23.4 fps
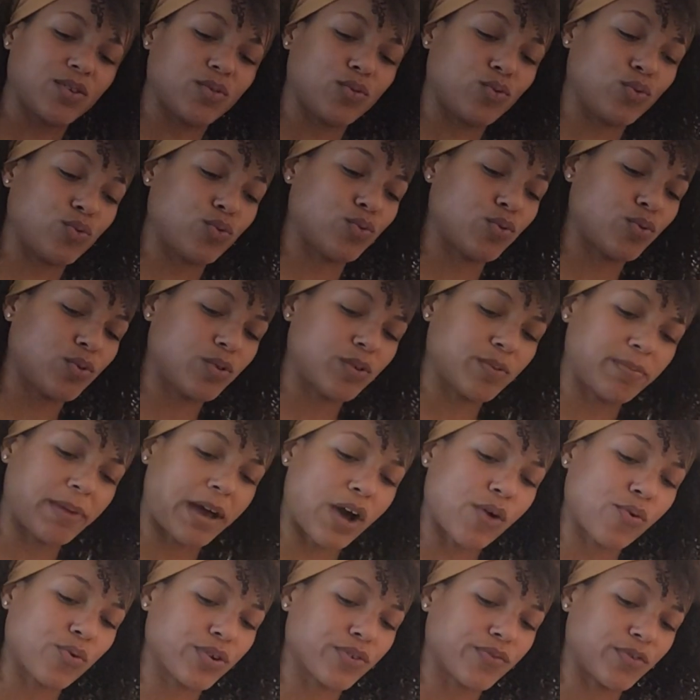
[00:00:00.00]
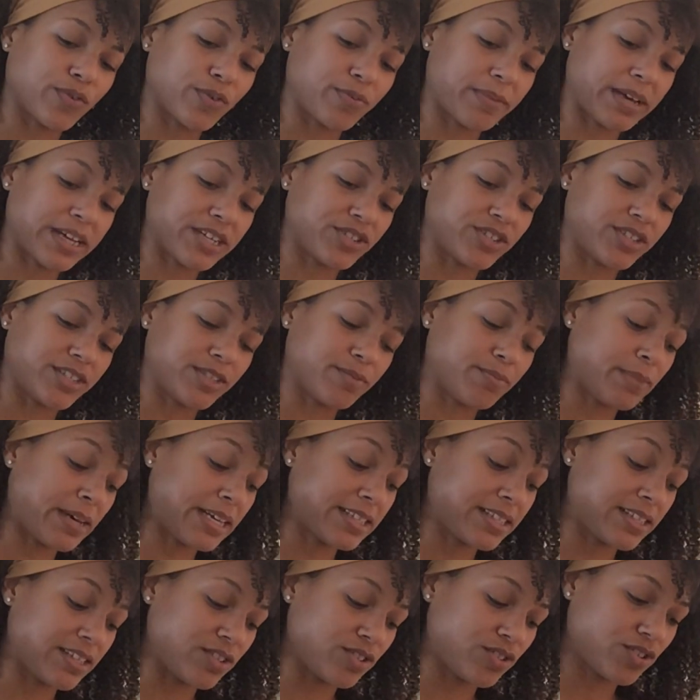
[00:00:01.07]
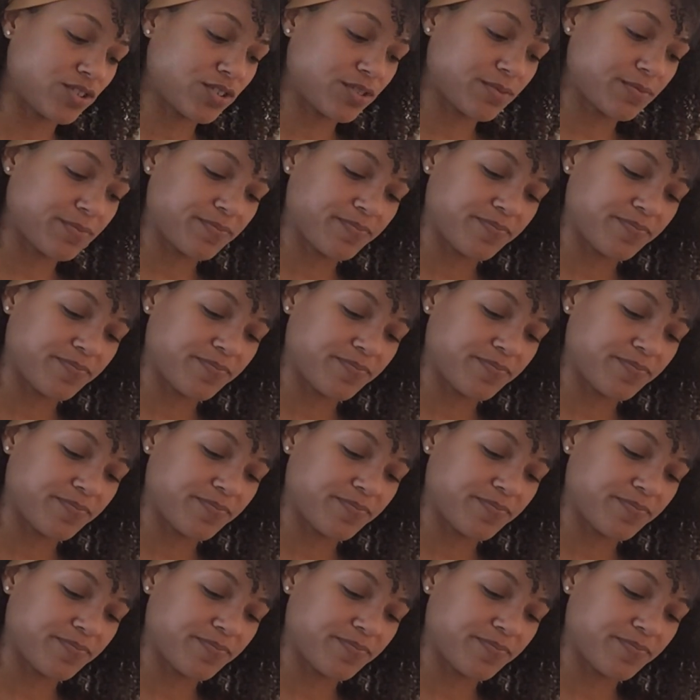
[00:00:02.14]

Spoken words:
Oof, powerful message.